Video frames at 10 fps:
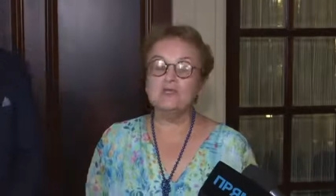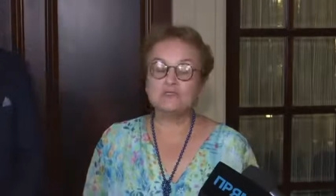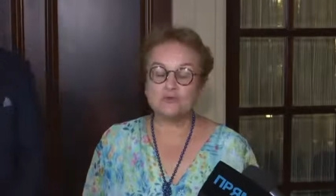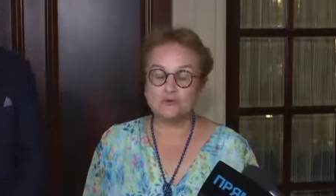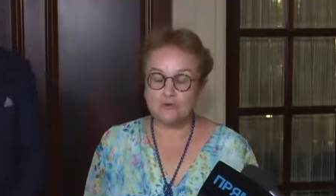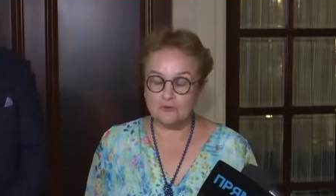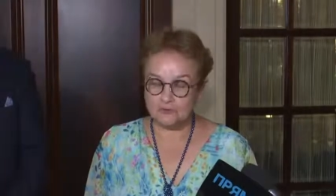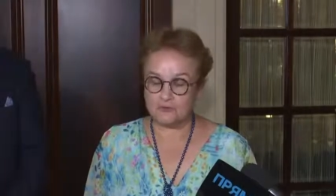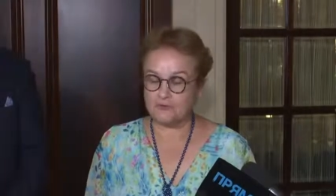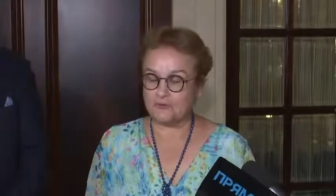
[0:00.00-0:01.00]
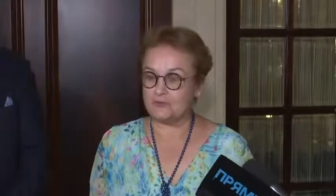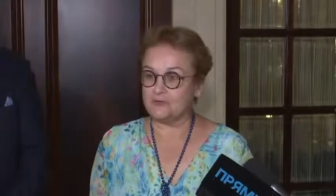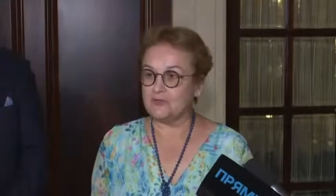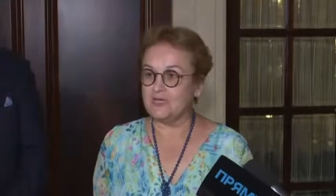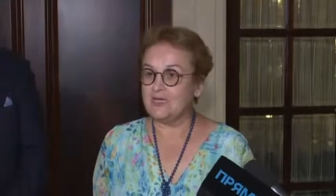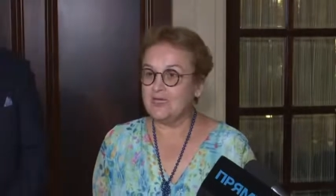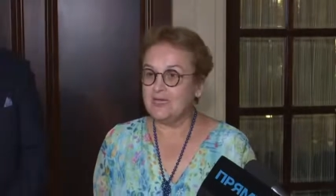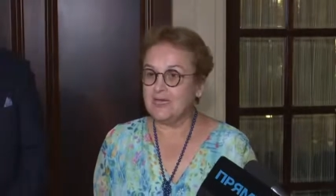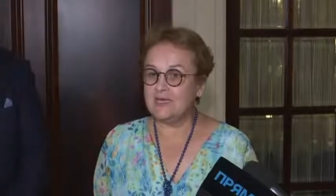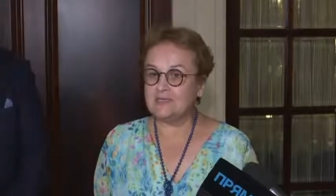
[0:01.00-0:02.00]
to all of you.
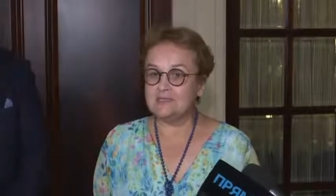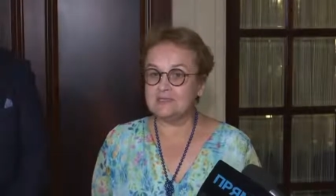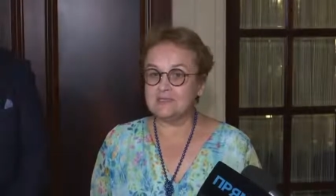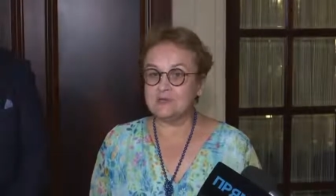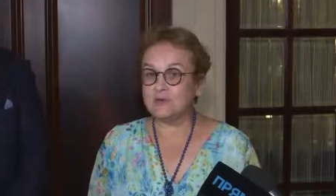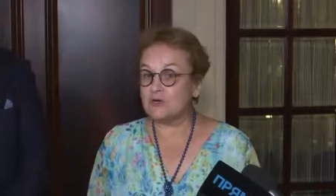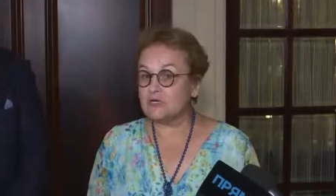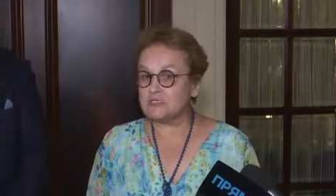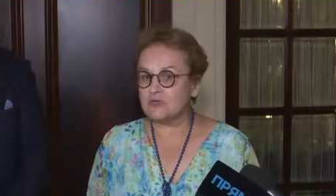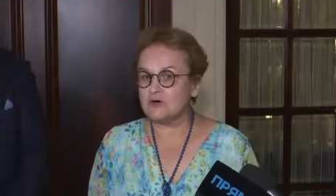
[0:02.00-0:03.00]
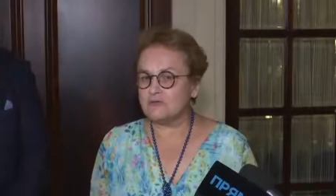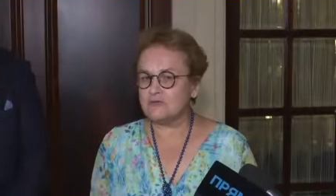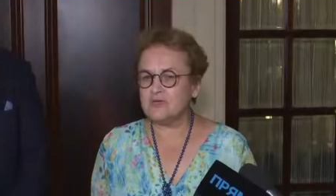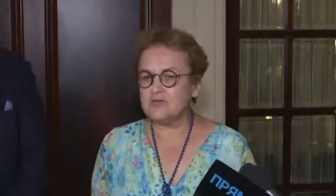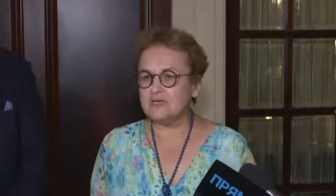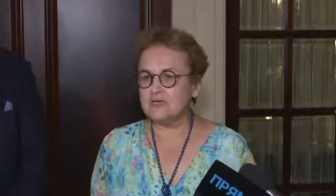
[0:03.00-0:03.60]
And uh, because of uh,